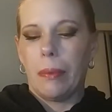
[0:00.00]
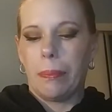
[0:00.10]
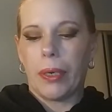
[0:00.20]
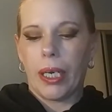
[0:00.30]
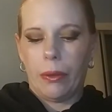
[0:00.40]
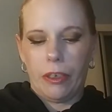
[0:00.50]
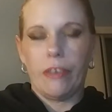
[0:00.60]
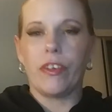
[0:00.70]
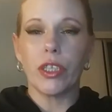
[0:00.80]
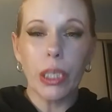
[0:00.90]
But
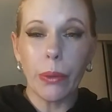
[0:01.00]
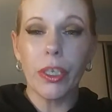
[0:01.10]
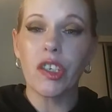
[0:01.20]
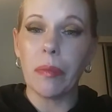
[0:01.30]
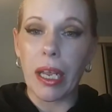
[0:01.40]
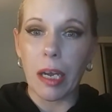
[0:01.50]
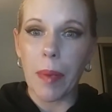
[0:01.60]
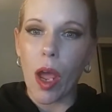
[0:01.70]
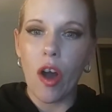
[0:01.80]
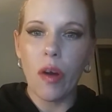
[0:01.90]
if you're doing your makeup
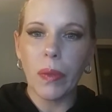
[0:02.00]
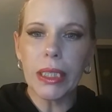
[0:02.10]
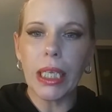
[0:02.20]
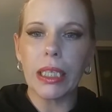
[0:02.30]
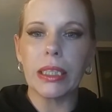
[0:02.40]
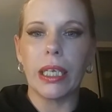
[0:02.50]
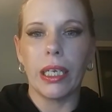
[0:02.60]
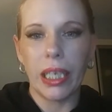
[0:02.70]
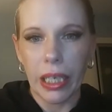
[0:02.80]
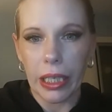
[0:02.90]
at home with this,
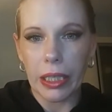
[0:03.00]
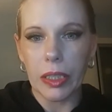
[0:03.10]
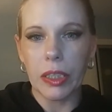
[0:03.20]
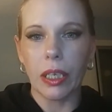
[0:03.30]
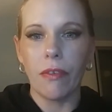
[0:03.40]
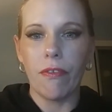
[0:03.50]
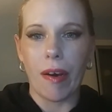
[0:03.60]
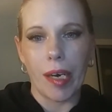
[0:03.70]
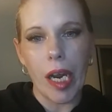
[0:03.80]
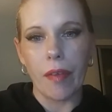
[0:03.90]
it is
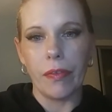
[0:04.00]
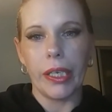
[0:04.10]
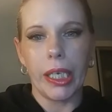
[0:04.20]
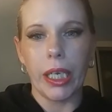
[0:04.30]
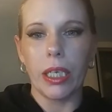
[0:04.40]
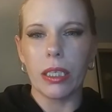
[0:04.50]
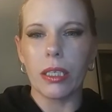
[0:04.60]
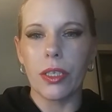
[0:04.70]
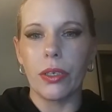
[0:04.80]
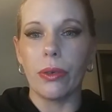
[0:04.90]
very convenient
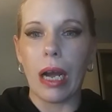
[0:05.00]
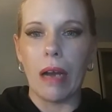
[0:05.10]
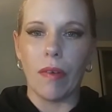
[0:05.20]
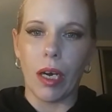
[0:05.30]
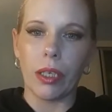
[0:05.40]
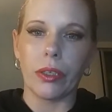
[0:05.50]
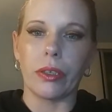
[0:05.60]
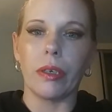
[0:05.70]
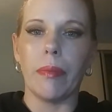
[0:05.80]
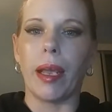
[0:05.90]
to have
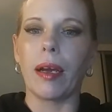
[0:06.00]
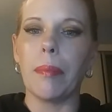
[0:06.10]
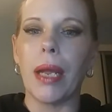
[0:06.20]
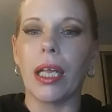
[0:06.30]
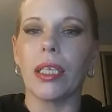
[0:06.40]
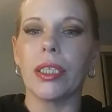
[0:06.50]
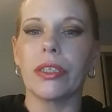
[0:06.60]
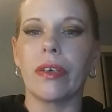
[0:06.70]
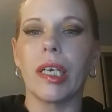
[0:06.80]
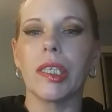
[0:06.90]
other makeup
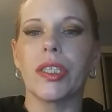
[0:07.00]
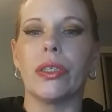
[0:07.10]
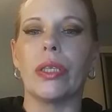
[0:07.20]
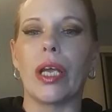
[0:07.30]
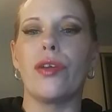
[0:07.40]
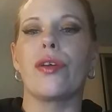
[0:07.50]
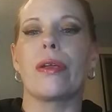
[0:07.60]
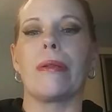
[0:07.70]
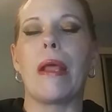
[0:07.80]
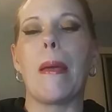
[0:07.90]
palettes around so that you
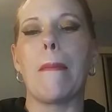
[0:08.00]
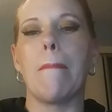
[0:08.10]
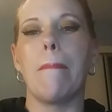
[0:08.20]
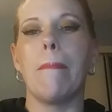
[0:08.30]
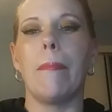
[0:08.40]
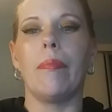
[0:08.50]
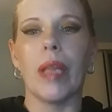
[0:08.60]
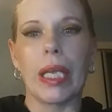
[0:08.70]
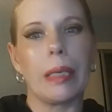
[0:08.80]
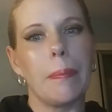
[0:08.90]
can
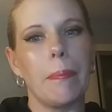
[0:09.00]
like